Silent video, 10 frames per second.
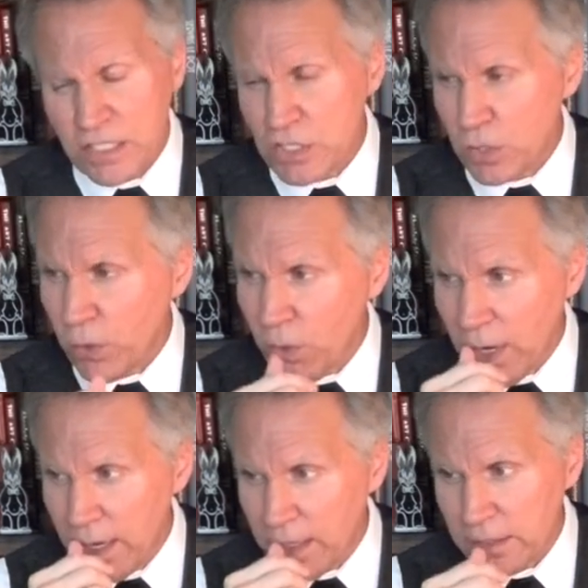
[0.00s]

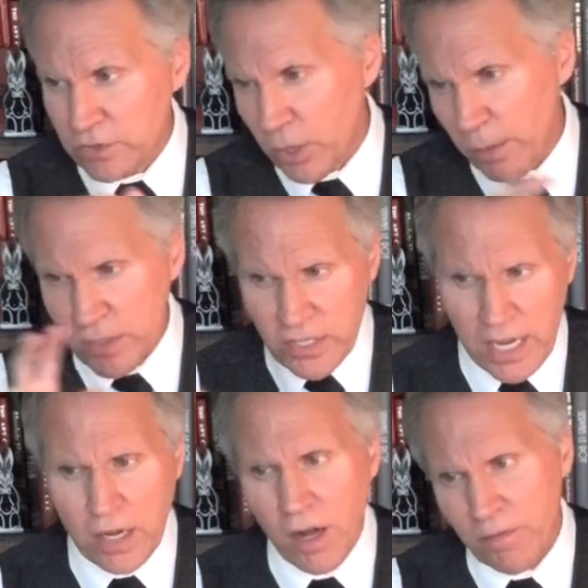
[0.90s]
So, so I would
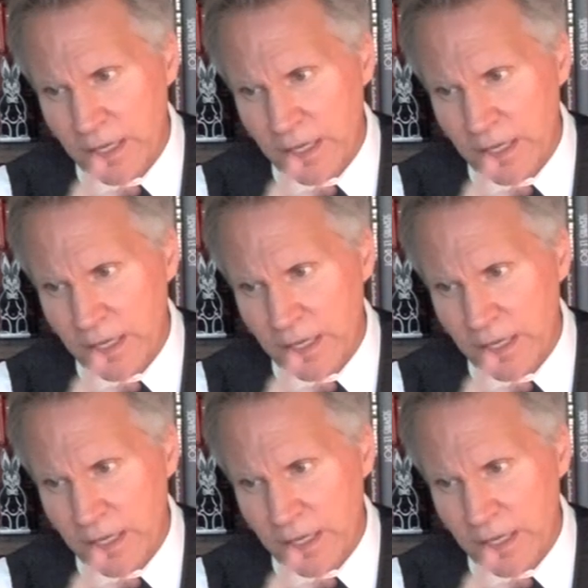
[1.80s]
take off,